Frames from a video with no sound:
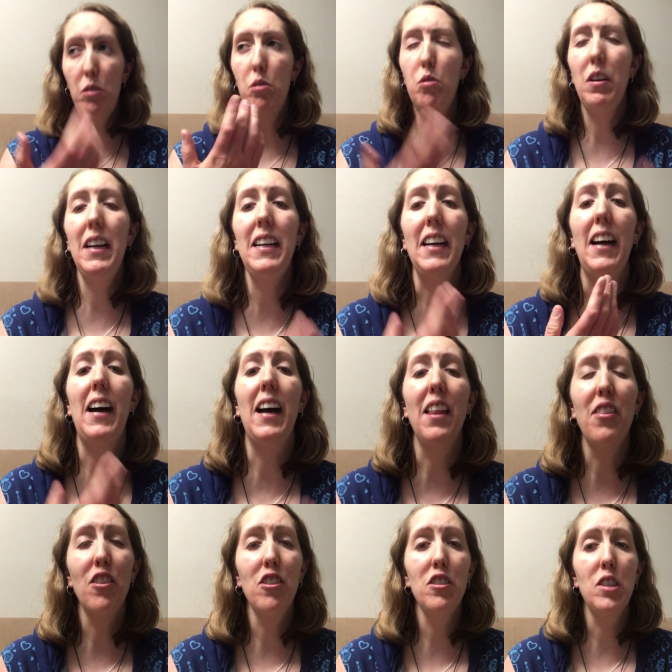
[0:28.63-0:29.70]
treat
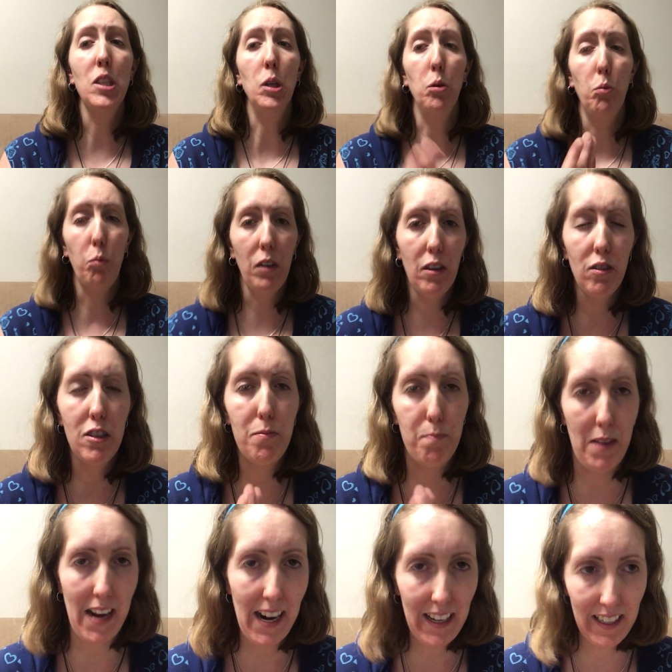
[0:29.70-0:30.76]
others with
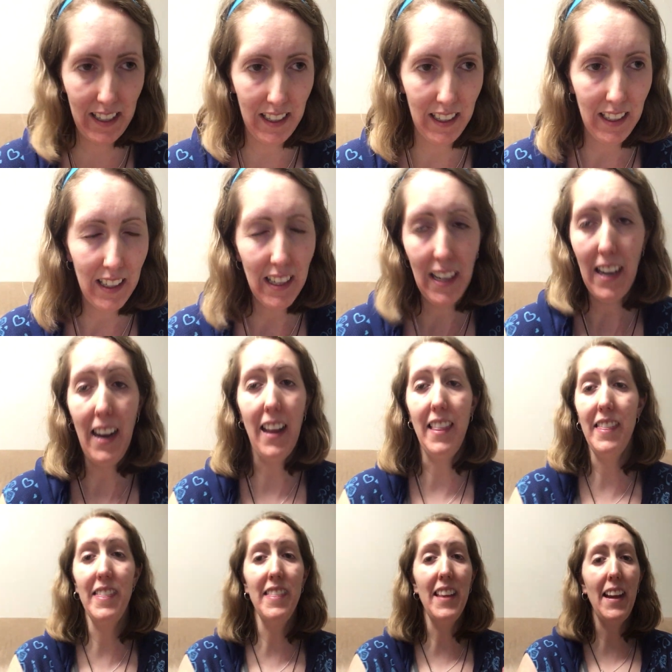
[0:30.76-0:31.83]
respect
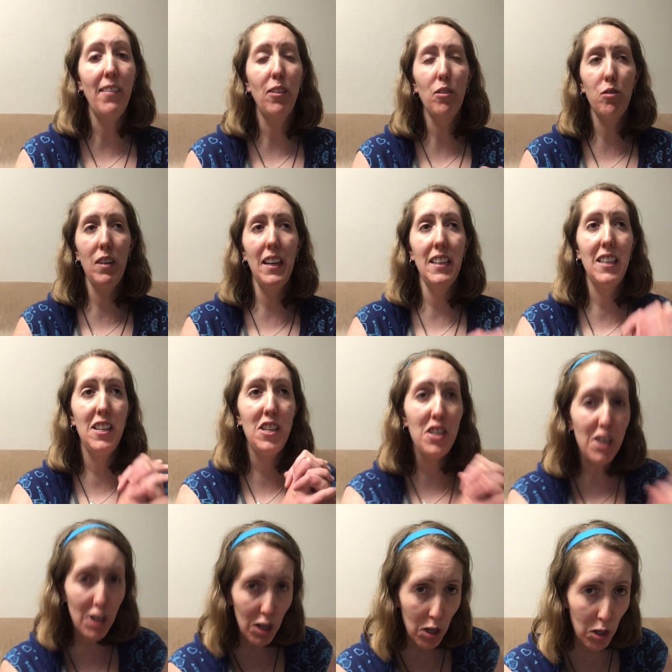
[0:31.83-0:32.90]
and they will treat
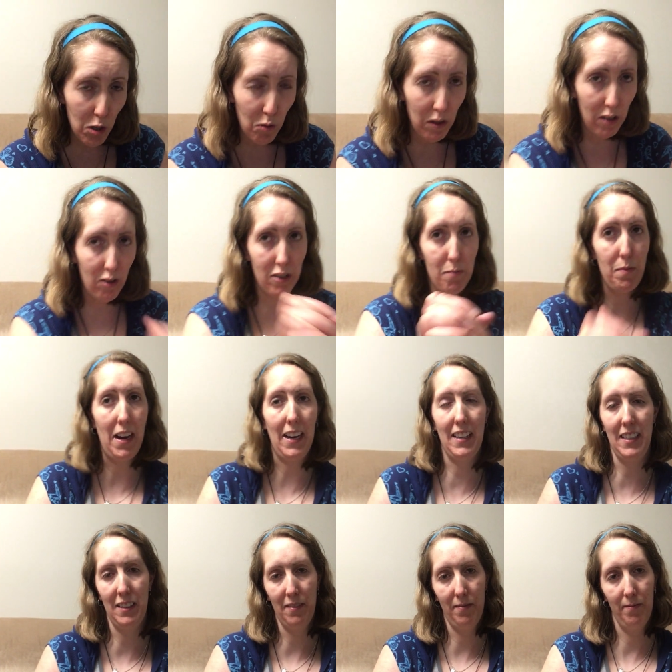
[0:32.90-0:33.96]
you with
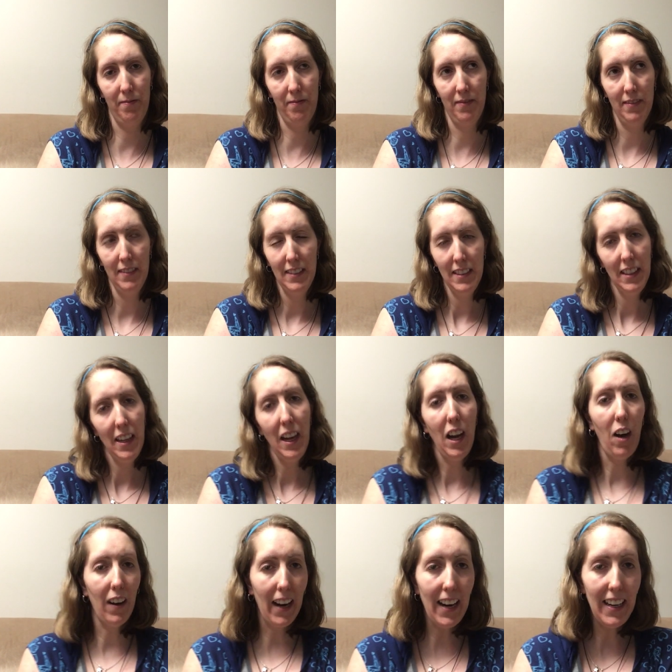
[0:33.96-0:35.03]
respect.
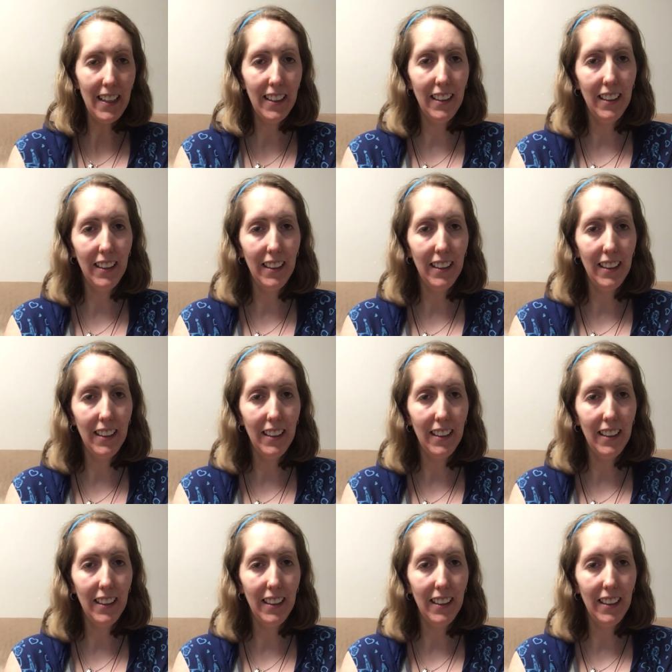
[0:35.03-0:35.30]
Okay?